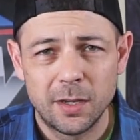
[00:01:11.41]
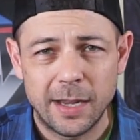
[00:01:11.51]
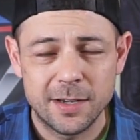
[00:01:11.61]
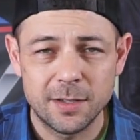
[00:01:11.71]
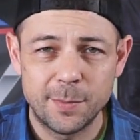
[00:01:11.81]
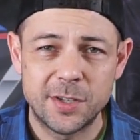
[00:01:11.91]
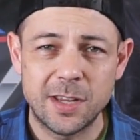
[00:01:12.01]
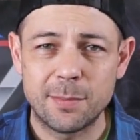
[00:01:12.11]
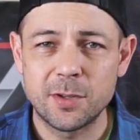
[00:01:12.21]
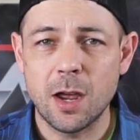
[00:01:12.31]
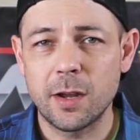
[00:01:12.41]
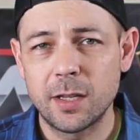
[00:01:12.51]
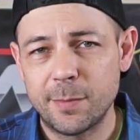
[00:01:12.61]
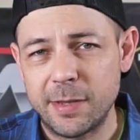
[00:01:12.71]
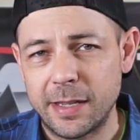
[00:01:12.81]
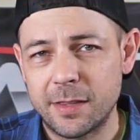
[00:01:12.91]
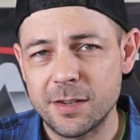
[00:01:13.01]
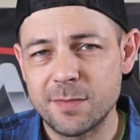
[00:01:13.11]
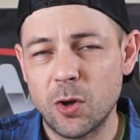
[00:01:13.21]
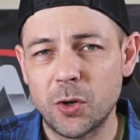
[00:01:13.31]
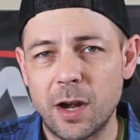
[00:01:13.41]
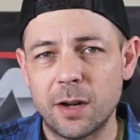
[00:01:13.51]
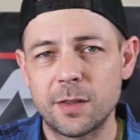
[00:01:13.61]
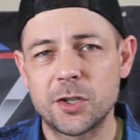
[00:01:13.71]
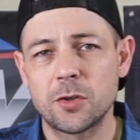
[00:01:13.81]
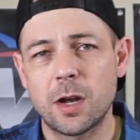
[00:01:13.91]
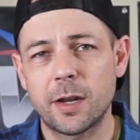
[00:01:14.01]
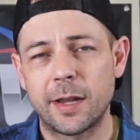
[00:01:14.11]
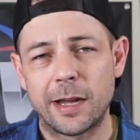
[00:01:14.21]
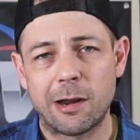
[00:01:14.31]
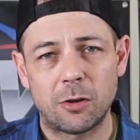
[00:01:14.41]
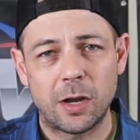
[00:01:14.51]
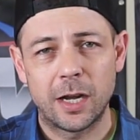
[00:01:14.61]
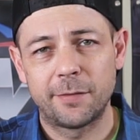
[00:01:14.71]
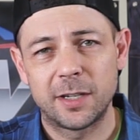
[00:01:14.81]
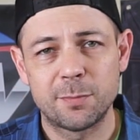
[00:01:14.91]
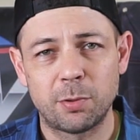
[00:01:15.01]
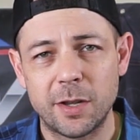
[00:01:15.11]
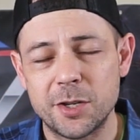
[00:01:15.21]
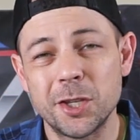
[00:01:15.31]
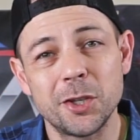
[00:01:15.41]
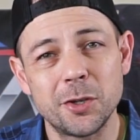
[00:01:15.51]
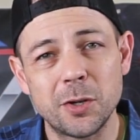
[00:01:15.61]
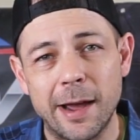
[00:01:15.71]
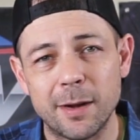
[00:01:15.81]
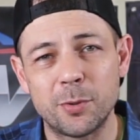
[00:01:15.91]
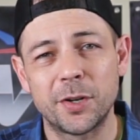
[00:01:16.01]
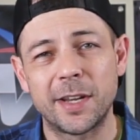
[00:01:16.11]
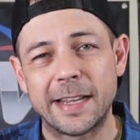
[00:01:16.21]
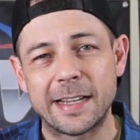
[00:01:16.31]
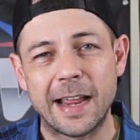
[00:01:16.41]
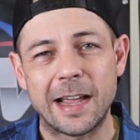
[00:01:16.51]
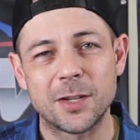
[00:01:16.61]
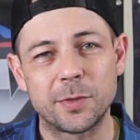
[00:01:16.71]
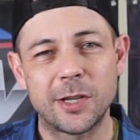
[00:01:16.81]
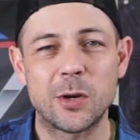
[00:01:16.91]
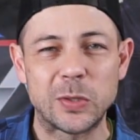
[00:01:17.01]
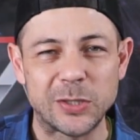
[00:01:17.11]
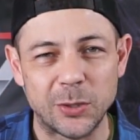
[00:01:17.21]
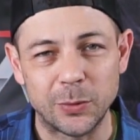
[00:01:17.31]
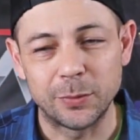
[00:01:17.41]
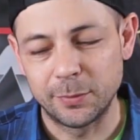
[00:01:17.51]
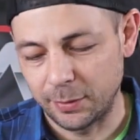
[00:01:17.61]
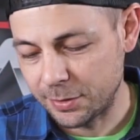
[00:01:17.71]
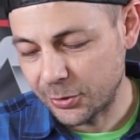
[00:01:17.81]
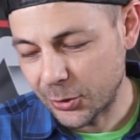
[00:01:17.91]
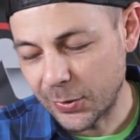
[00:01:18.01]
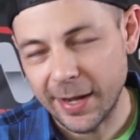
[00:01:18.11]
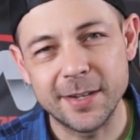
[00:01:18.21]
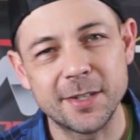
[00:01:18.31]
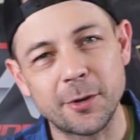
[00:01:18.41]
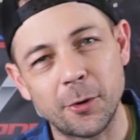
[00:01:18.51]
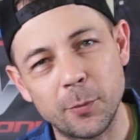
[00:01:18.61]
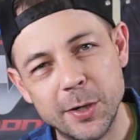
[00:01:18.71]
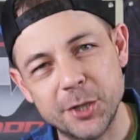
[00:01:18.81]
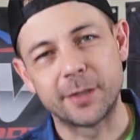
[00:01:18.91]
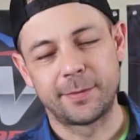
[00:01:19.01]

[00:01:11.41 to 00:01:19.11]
Guys, let me stop talking. Let me get this motor out of the truck, and I'll kind of explain to you how to put it in as we go. So let's go ahead and start wrenching.